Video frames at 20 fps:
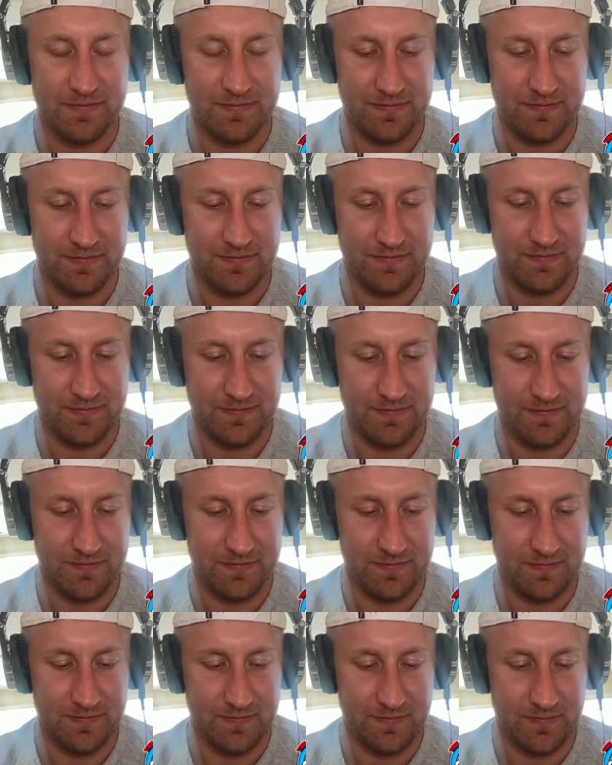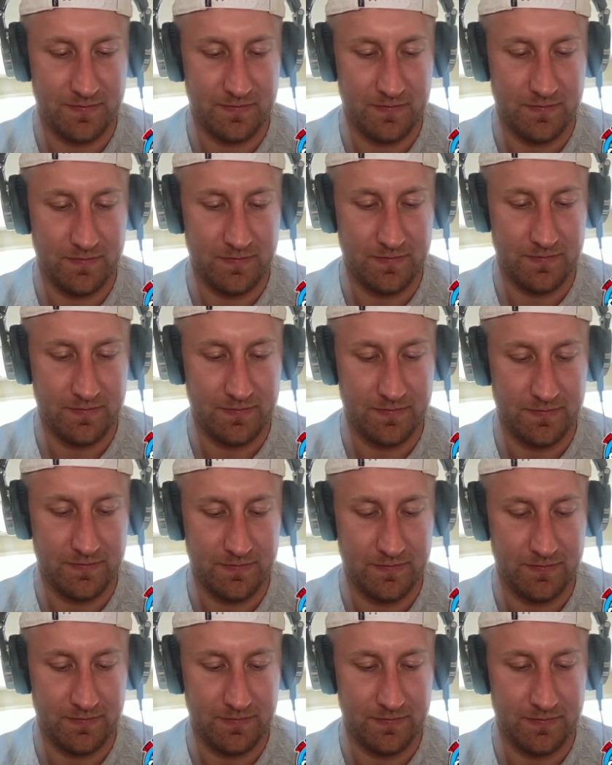
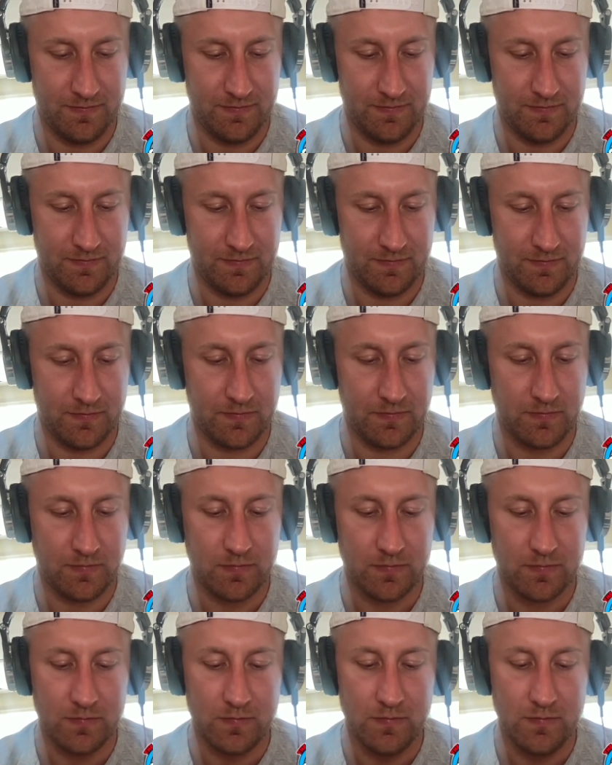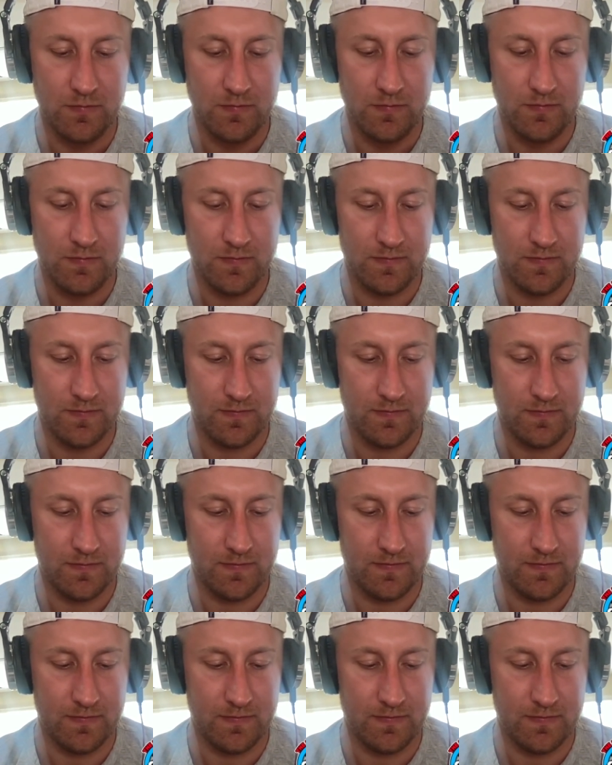(silent)